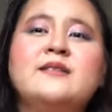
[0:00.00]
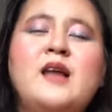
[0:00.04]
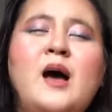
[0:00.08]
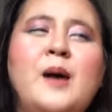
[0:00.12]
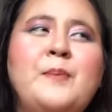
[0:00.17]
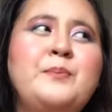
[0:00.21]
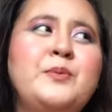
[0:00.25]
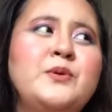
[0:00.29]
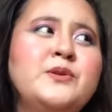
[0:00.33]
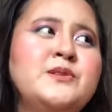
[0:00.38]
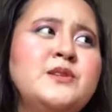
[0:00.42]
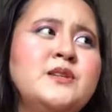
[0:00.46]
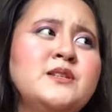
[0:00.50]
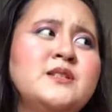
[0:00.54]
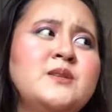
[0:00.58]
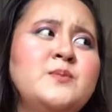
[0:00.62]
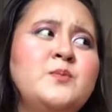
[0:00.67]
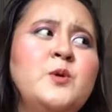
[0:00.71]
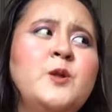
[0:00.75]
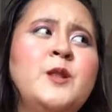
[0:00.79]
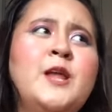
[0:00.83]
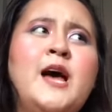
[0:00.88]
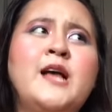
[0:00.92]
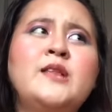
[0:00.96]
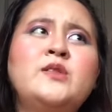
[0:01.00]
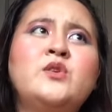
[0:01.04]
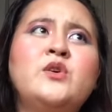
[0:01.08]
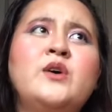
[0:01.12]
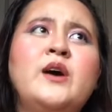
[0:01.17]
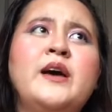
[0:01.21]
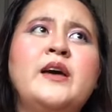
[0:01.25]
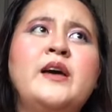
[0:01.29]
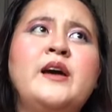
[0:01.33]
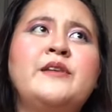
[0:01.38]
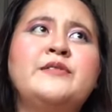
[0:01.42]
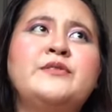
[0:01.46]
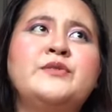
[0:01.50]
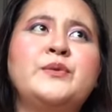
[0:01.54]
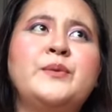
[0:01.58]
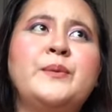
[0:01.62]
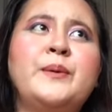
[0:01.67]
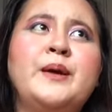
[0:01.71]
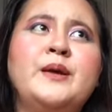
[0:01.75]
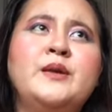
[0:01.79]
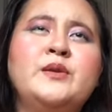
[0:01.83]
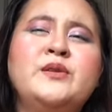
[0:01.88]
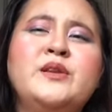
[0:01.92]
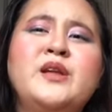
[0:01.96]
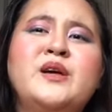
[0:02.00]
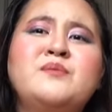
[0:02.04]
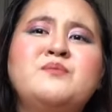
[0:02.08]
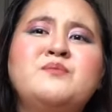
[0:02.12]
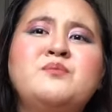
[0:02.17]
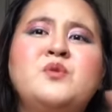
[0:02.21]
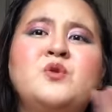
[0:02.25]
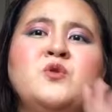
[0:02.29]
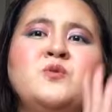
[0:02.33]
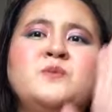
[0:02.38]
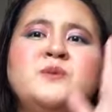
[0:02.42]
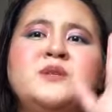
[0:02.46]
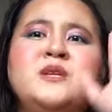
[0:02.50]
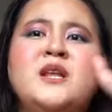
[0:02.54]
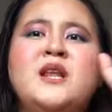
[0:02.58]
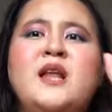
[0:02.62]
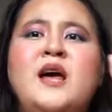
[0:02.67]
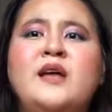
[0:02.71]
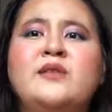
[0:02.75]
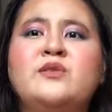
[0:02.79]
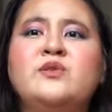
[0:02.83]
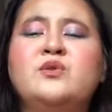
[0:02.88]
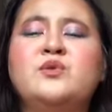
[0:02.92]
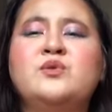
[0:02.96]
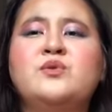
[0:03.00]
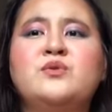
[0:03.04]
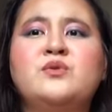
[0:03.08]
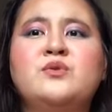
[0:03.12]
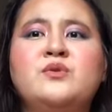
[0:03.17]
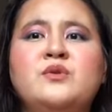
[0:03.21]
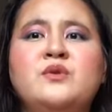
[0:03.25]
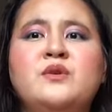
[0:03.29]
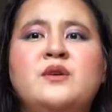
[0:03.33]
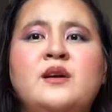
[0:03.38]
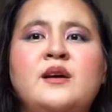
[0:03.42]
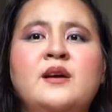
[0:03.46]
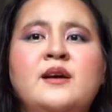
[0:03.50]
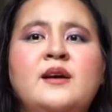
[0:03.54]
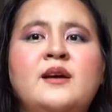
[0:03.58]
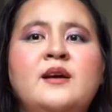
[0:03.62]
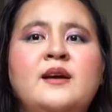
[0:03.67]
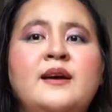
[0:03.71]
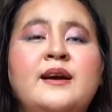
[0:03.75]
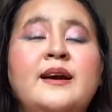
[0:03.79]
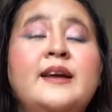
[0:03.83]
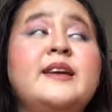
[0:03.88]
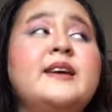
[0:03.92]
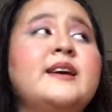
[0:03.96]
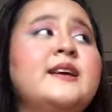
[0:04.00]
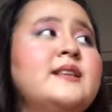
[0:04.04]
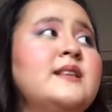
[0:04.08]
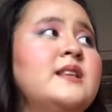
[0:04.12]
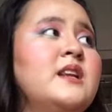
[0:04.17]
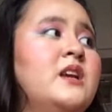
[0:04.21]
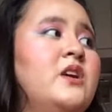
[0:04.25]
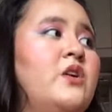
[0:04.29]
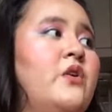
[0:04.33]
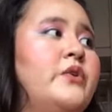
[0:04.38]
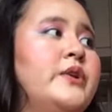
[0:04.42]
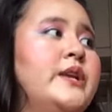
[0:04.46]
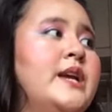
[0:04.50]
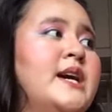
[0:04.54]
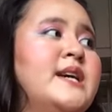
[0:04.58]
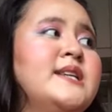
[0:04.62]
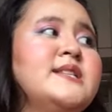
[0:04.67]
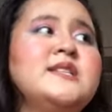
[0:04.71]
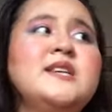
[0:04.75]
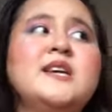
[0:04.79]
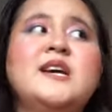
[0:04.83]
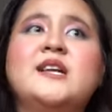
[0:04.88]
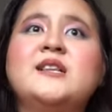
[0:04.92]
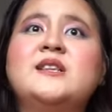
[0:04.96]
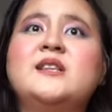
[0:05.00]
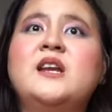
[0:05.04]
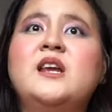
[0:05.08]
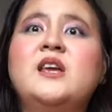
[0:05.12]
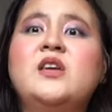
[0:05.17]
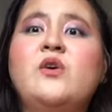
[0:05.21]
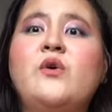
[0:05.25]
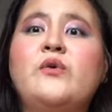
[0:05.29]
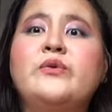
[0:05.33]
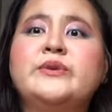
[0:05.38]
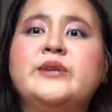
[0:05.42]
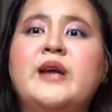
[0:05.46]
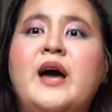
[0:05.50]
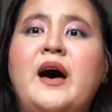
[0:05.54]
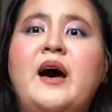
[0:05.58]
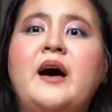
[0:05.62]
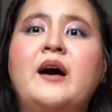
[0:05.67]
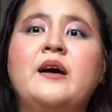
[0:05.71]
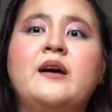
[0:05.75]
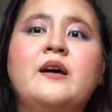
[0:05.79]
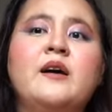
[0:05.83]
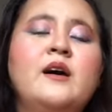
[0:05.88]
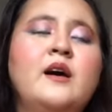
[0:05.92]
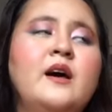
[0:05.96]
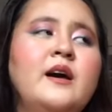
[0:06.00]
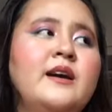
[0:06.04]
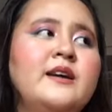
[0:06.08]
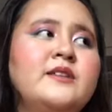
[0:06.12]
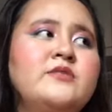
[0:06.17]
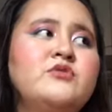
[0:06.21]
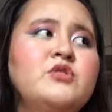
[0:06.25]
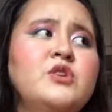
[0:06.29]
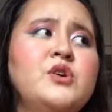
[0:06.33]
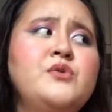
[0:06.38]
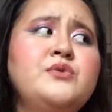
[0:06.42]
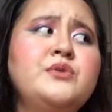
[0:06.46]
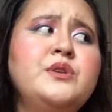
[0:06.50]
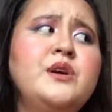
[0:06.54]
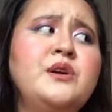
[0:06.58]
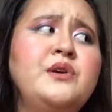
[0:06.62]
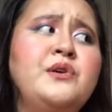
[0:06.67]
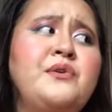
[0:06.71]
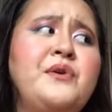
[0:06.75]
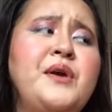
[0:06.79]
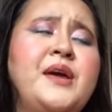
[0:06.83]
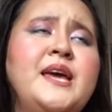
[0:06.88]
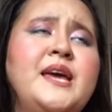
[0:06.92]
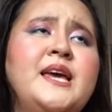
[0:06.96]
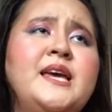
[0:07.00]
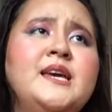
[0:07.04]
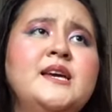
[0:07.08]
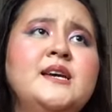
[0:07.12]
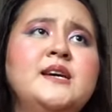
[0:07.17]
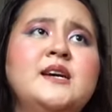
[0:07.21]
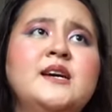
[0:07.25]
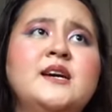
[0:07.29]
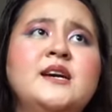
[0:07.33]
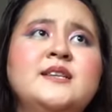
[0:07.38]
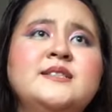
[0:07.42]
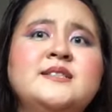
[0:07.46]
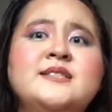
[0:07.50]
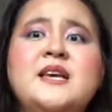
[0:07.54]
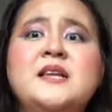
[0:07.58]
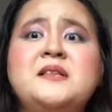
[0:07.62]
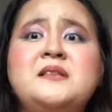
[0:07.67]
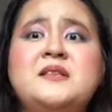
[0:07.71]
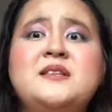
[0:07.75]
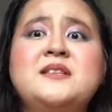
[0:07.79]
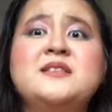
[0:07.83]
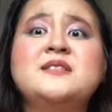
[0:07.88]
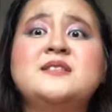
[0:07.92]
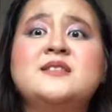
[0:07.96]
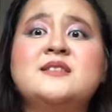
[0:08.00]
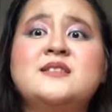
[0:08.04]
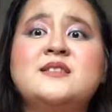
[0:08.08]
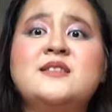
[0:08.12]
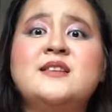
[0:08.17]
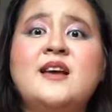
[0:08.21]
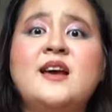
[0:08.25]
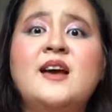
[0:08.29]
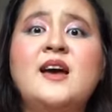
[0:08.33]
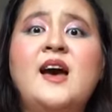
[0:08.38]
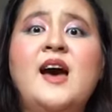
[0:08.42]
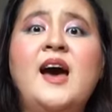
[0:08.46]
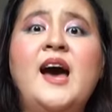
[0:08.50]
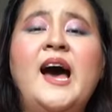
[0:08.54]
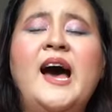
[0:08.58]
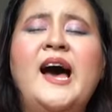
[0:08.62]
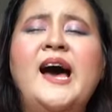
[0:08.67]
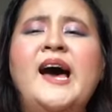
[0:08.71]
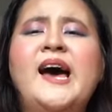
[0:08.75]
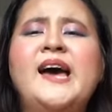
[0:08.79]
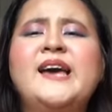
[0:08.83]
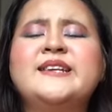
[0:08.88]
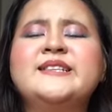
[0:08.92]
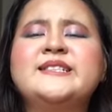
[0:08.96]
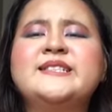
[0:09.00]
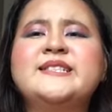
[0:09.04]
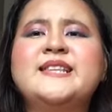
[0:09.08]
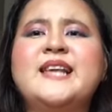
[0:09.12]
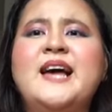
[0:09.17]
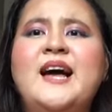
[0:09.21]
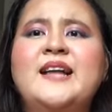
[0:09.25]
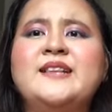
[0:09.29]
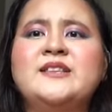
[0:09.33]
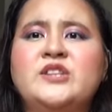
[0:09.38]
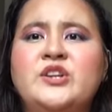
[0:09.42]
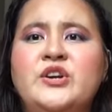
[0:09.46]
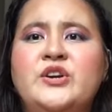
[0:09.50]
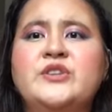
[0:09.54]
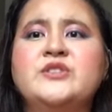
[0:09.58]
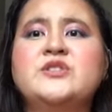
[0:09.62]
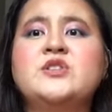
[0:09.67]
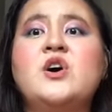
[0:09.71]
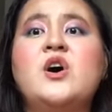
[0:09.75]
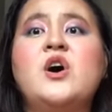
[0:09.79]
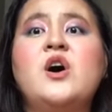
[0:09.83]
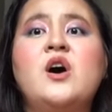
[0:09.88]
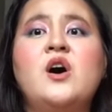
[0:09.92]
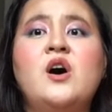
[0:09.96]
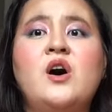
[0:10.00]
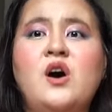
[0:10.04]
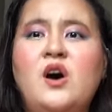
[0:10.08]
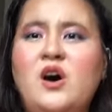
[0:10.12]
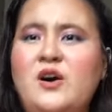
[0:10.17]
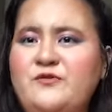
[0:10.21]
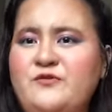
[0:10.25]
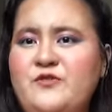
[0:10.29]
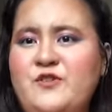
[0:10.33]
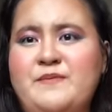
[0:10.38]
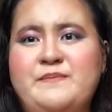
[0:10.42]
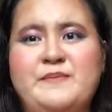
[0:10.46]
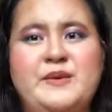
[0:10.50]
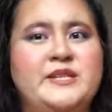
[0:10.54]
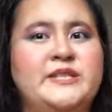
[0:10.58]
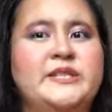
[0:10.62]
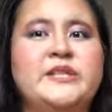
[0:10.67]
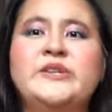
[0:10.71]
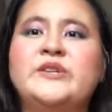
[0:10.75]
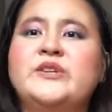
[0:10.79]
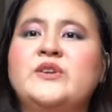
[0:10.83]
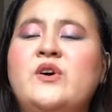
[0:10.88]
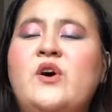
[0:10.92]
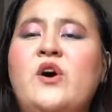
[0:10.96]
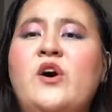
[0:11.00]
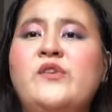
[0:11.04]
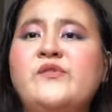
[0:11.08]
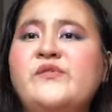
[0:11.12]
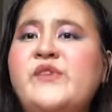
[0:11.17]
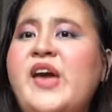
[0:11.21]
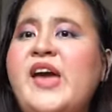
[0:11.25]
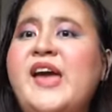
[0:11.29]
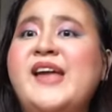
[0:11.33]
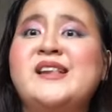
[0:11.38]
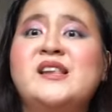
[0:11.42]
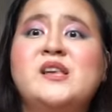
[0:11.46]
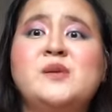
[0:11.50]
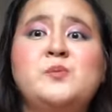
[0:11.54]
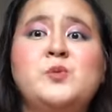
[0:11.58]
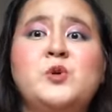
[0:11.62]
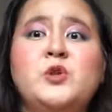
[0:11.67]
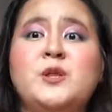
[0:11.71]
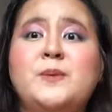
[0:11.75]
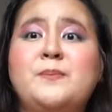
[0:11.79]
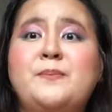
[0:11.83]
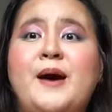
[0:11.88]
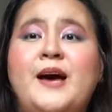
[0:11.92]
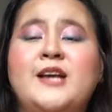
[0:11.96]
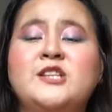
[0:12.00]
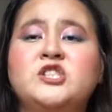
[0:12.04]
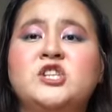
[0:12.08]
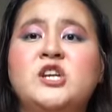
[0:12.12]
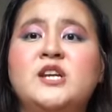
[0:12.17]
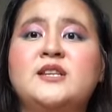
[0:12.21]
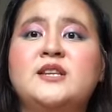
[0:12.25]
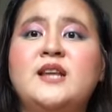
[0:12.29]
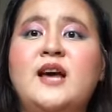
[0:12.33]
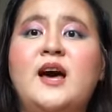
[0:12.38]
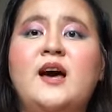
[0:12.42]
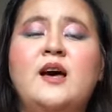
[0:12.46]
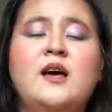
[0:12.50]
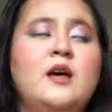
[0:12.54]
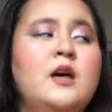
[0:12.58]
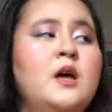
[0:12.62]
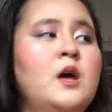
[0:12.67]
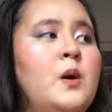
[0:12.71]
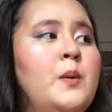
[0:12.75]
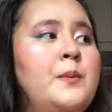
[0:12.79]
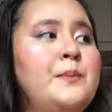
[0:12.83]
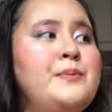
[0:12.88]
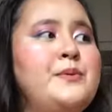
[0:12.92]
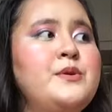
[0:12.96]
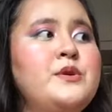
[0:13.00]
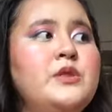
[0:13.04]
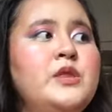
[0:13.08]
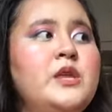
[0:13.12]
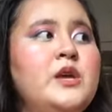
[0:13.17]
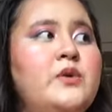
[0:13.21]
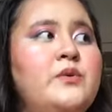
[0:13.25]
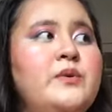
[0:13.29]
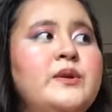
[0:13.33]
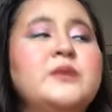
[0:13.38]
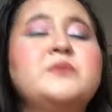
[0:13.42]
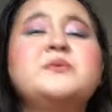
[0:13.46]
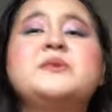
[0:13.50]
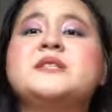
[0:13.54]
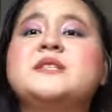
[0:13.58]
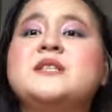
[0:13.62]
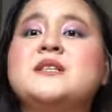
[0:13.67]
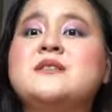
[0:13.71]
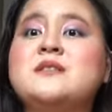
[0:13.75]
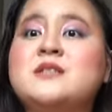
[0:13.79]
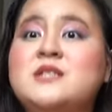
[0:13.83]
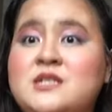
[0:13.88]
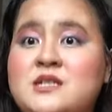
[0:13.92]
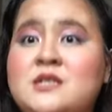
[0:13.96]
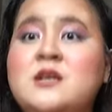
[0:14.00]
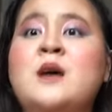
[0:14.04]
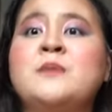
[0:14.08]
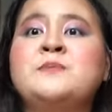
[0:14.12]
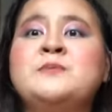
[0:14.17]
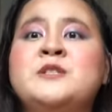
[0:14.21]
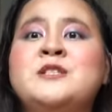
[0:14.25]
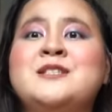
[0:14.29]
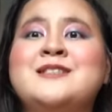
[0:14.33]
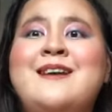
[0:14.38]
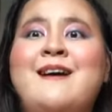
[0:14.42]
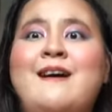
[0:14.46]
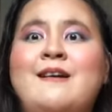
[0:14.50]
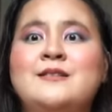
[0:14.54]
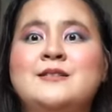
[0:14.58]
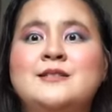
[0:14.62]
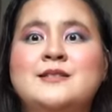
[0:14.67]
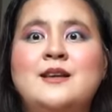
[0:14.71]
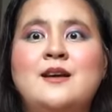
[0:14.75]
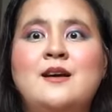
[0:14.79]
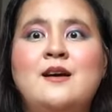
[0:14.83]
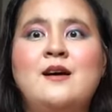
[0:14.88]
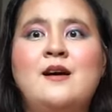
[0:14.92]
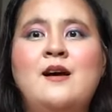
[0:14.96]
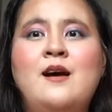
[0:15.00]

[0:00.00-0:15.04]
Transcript: Tapos, nagsimula ito kay nag-boom sila nung kay Catriona. Kasi Catriona Gray set the high standards of a Miss Universe, of any beauty pageant na beauty queen with substance